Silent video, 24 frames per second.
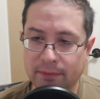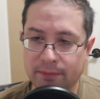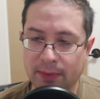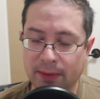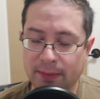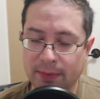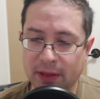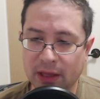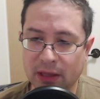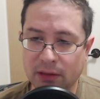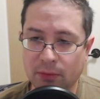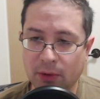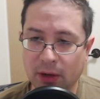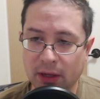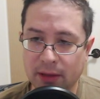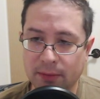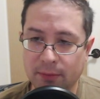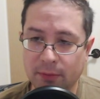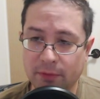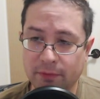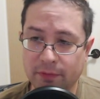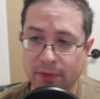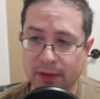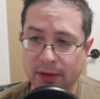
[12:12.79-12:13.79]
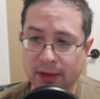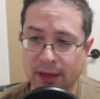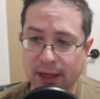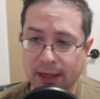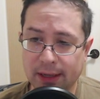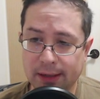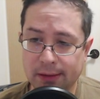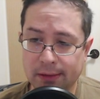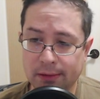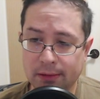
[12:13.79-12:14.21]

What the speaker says: Maybe that's why he moved the knight.